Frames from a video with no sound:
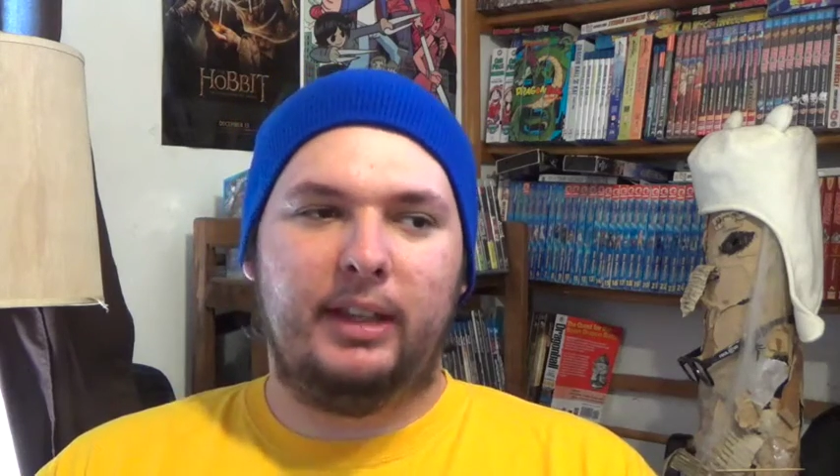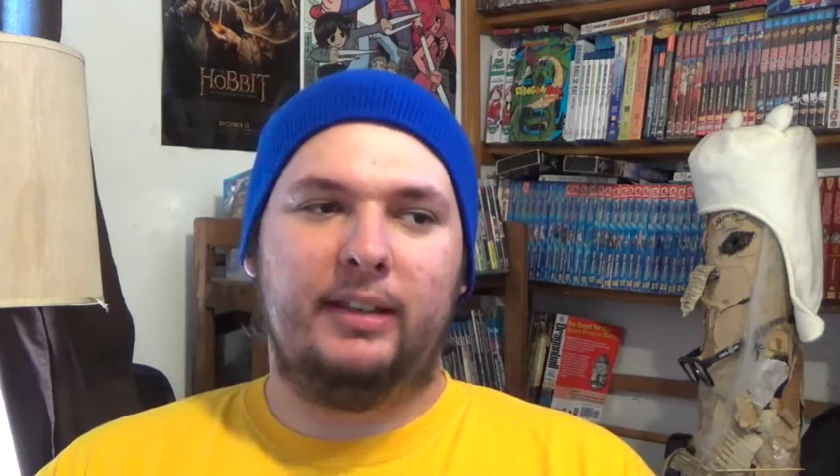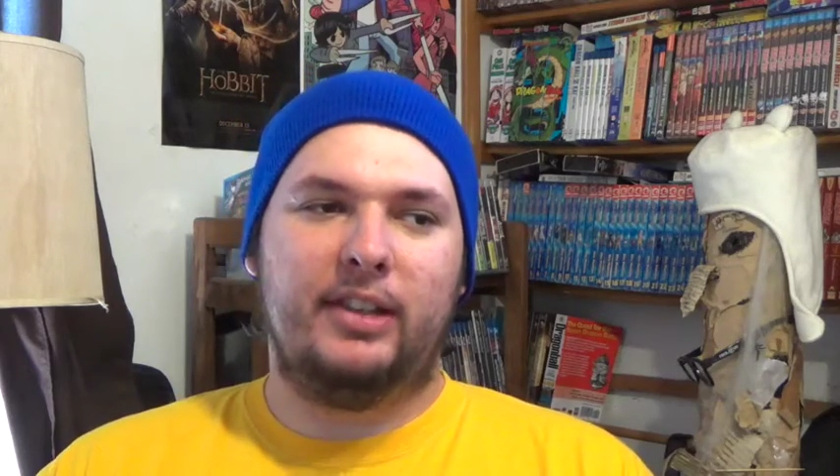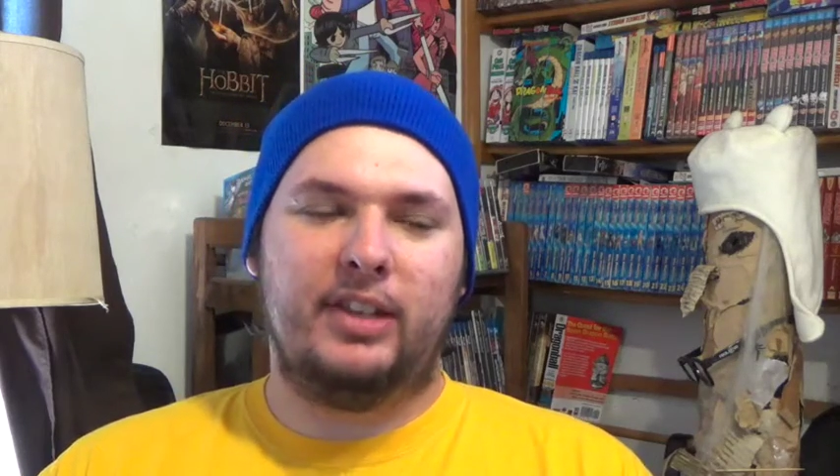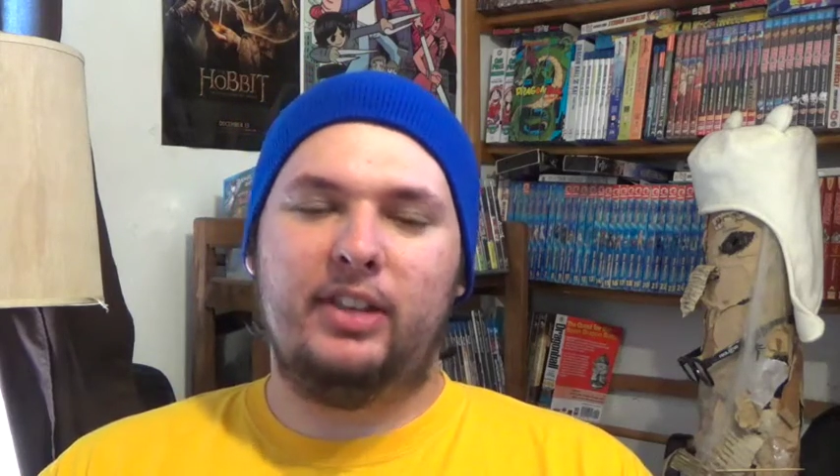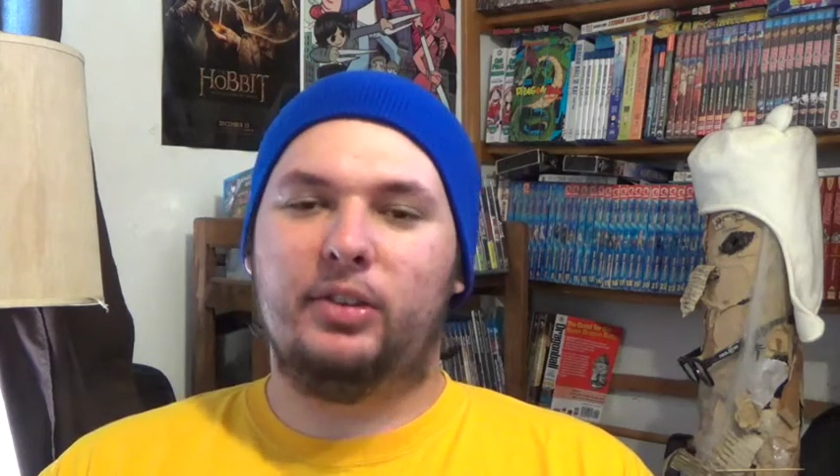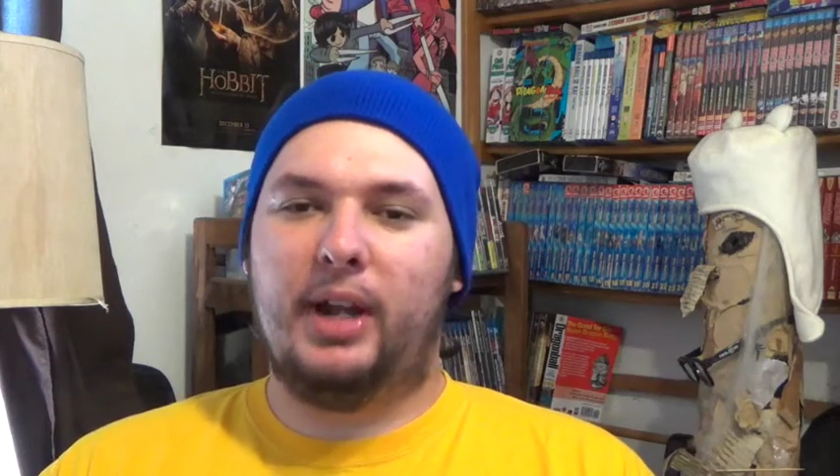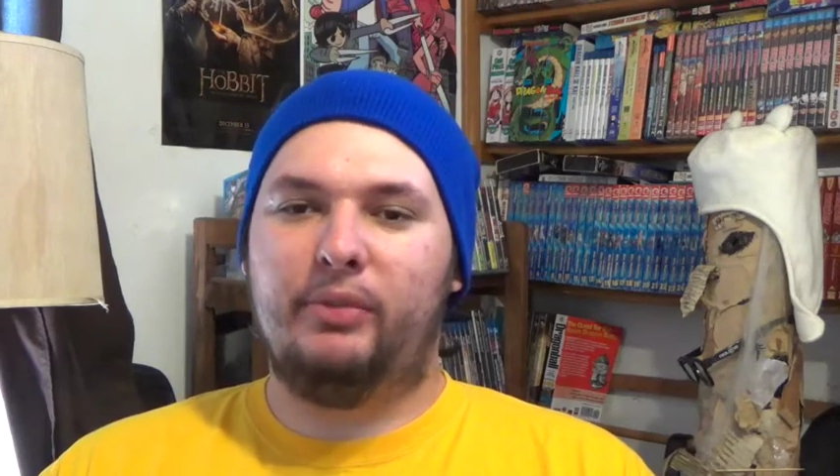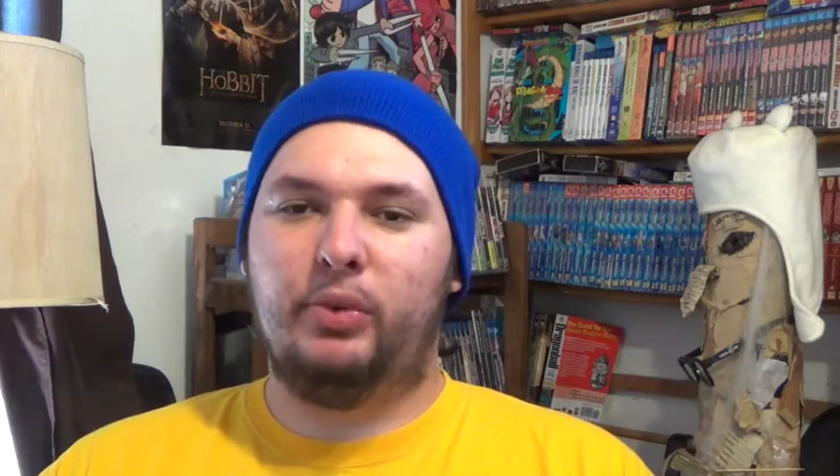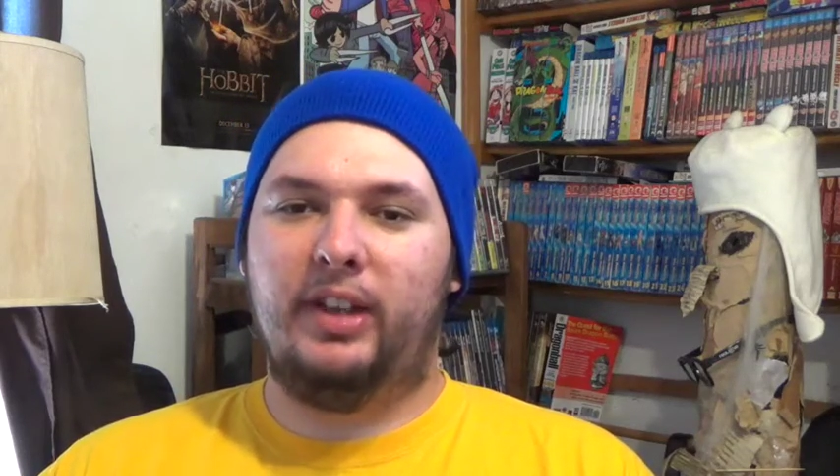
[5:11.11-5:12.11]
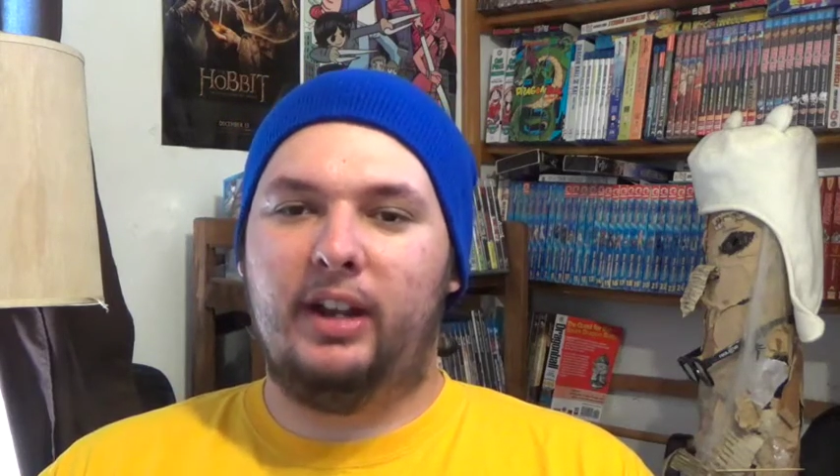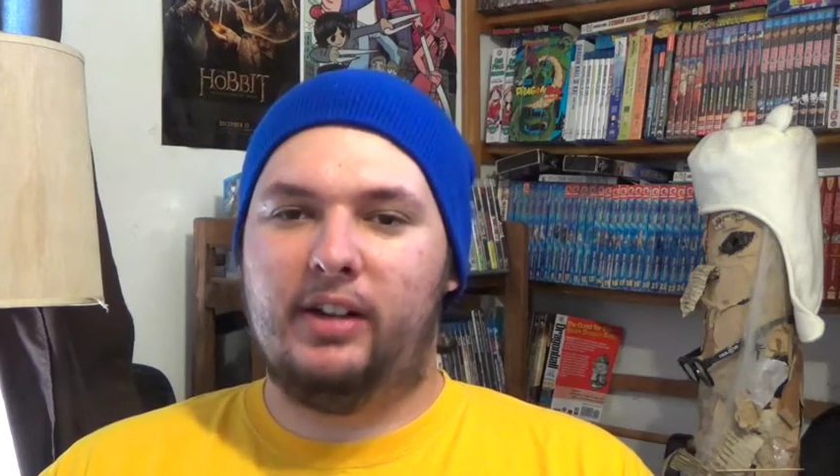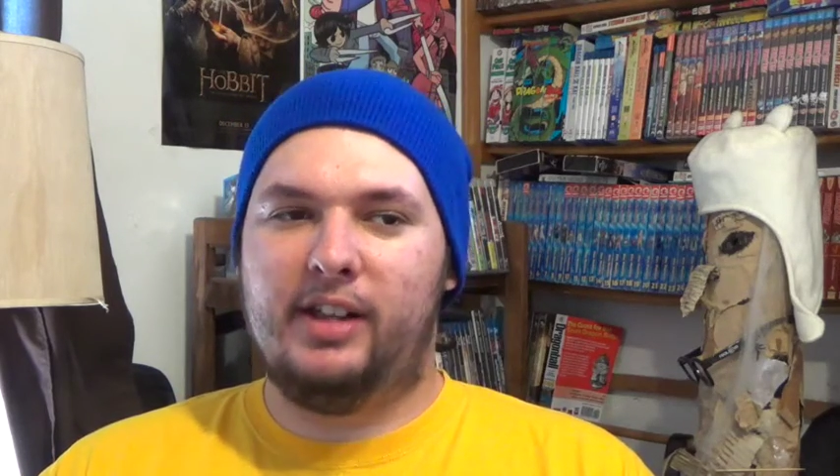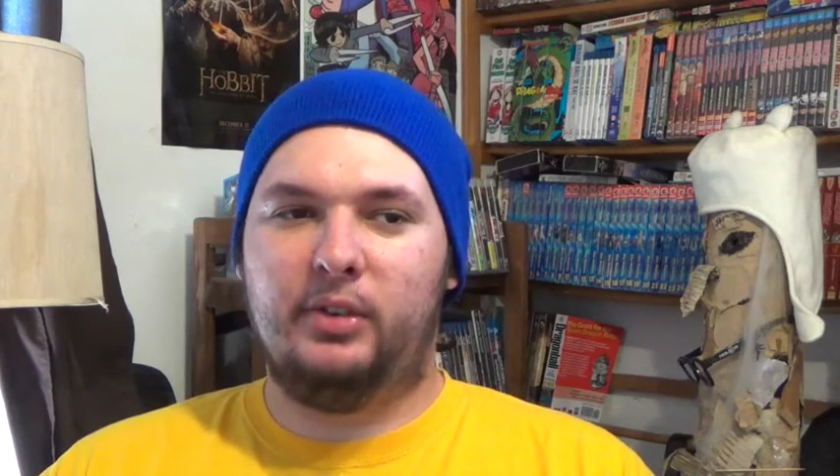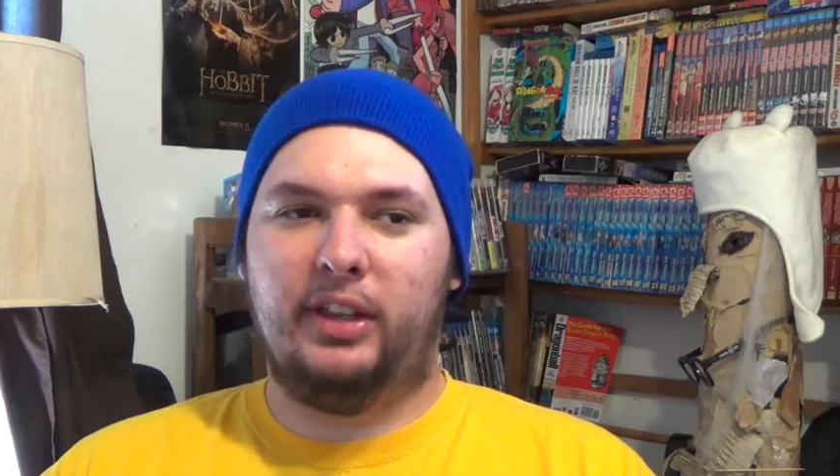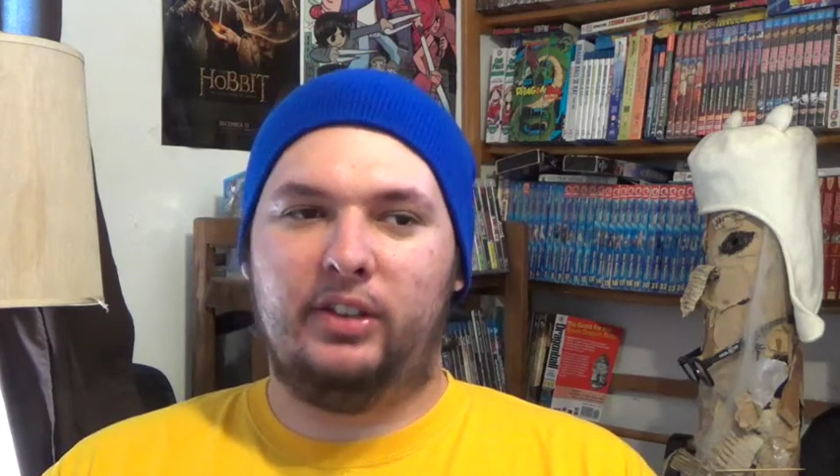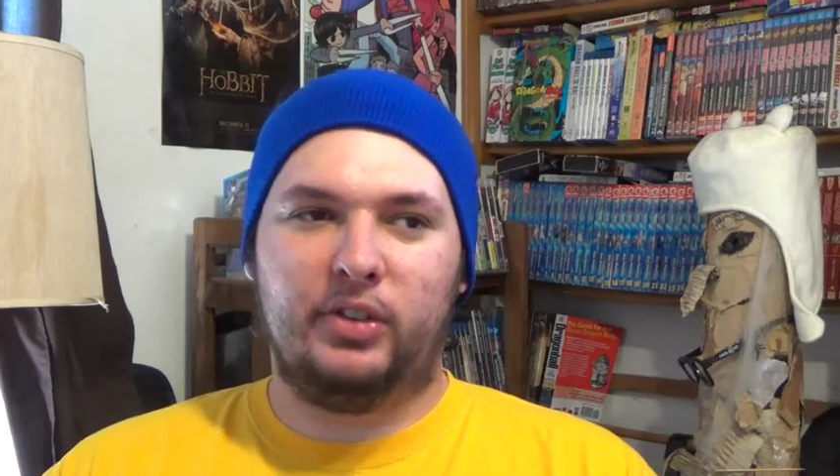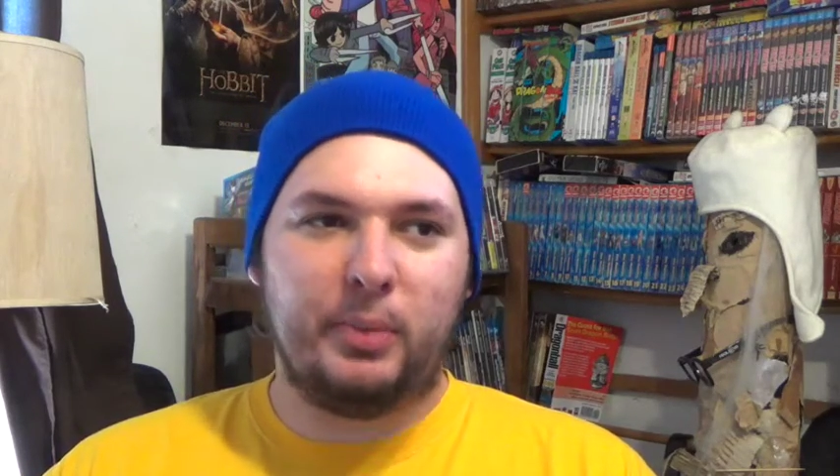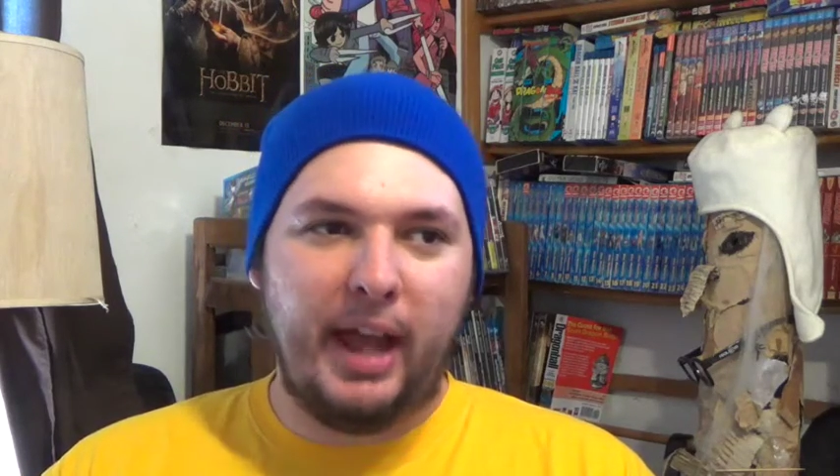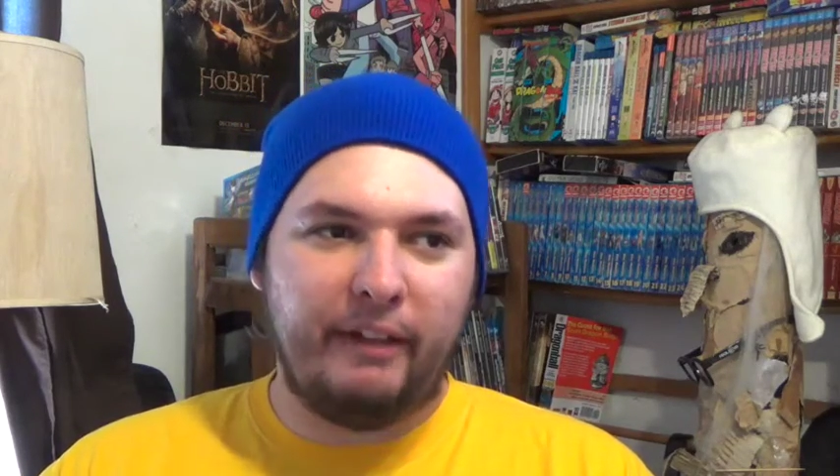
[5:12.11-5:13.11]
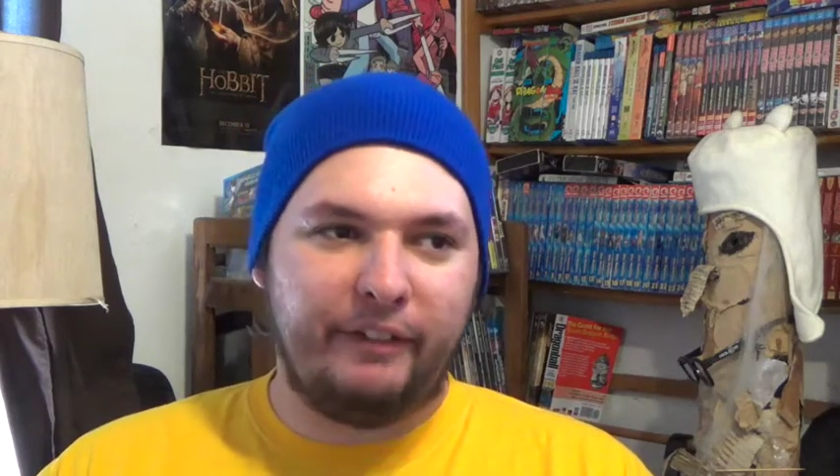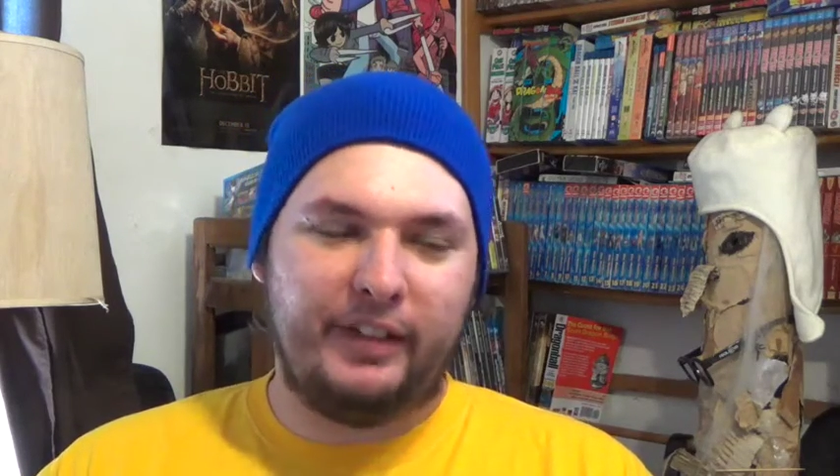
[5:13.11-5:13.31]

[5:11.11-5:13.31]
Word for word: They say Zeref was there. Natsu's like, Zeref!